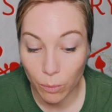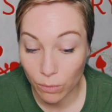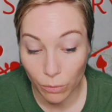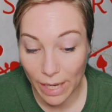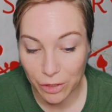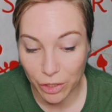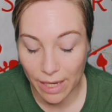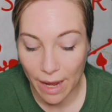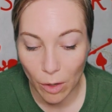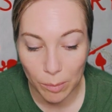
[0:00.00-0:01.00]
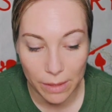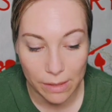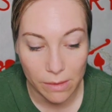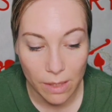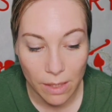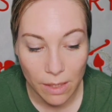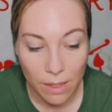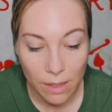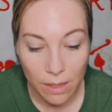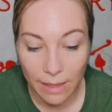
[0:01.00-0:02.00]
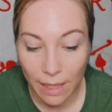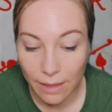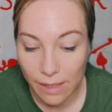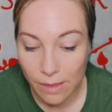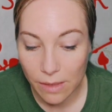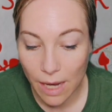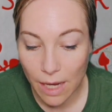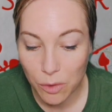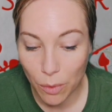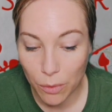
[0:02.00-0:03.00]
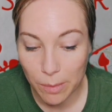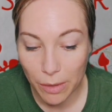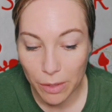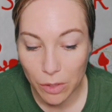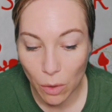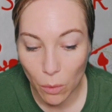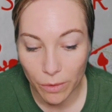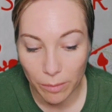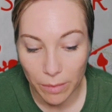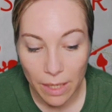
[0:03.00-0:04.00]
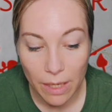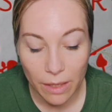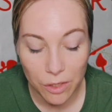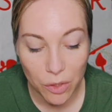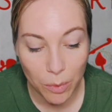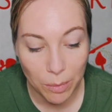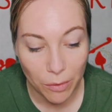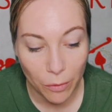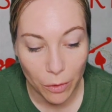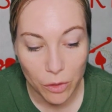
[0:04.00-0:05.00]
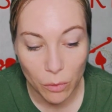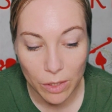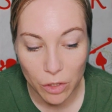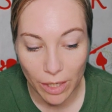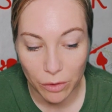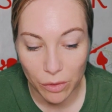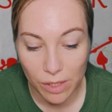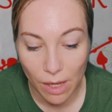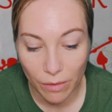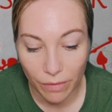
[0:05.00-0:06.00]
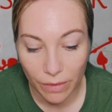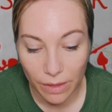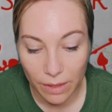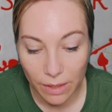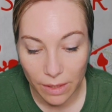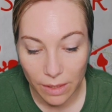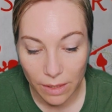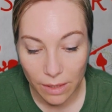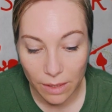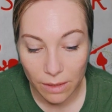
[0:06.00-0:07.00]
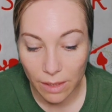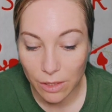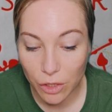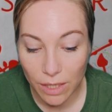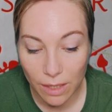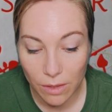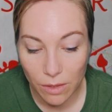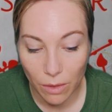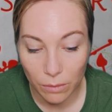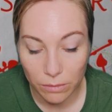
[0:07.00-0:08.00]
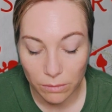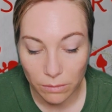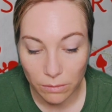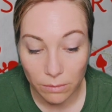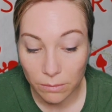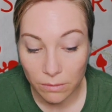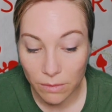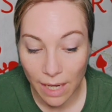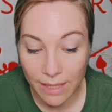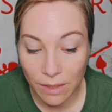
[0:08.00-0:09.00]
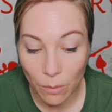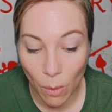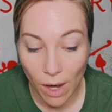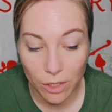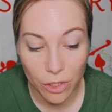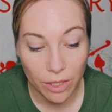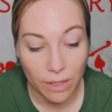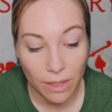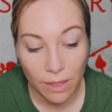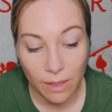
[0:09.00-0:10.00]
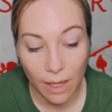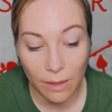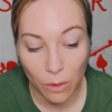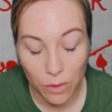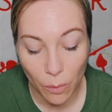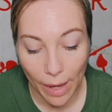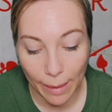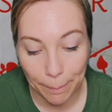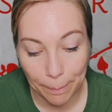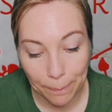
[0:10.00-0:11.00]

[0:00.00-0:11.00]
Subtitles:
wretched and helpless, and I listened as Rosemary told them that she would prefer to inject herself. Then she did so. I didn't watch. I looked away."